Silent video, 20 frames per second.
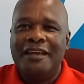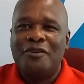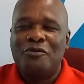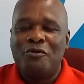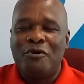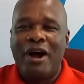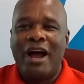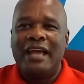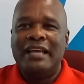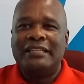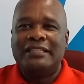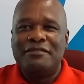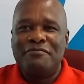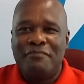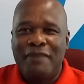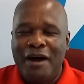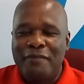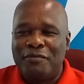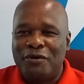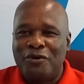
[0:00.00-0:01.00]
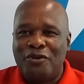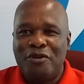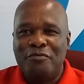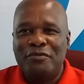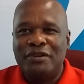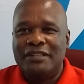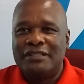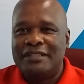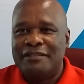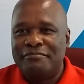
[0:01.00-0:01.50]
Why Zimbabwe
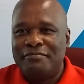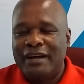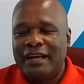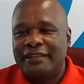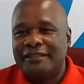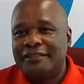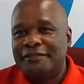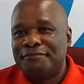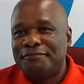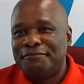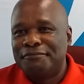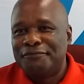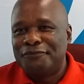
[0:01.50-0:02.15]
Communist Party?